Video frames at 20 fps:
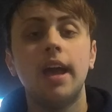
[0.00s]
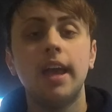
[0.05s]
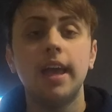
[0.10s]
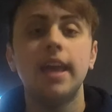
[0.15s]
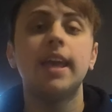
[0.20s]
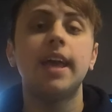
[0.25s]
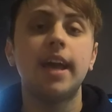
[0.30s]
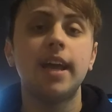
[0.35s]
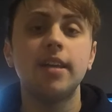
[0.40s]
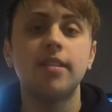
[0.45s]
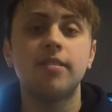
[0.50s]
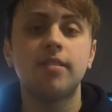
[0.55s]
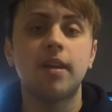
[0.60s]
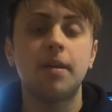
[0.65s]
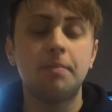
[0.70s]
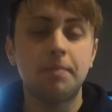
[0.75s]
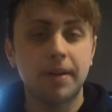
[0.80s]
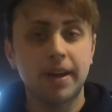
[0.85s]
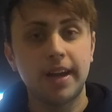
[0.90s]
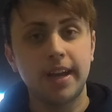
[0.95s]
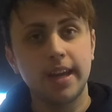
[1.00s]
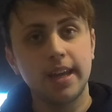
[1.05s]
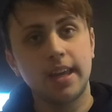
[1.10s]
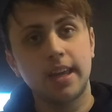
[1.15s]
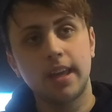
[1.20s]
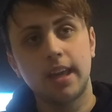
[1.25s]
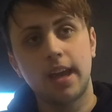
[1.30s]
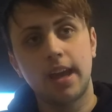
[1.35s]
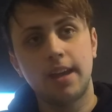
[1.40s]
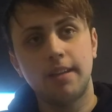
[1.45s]
Hey guys, I'm back.
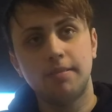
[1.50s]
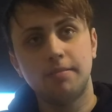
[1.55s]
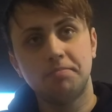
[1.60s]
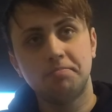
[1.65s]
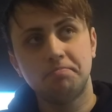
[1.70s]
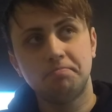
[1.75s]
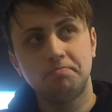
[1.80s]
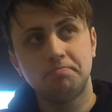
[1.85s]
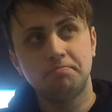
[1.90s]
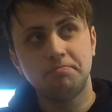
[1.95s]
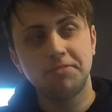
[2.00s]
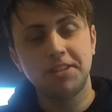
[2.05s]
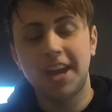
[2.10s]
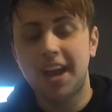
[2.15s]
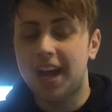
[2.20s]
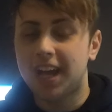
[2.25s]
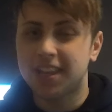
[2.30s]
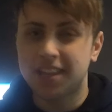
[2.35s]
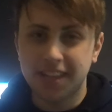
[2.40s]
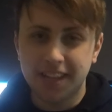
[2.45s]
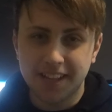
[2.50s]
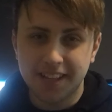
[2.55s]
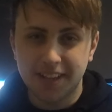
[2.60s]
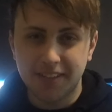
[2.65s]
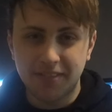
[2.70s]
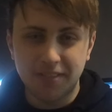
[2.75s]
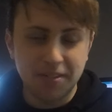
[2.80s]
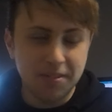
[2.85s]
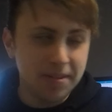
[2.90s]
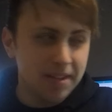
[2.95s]
Yeah, I say this
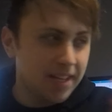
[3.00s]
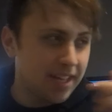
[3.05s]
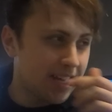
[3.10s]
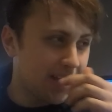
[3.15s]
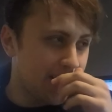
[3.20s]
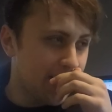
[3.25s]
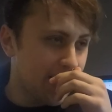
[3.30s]
every week.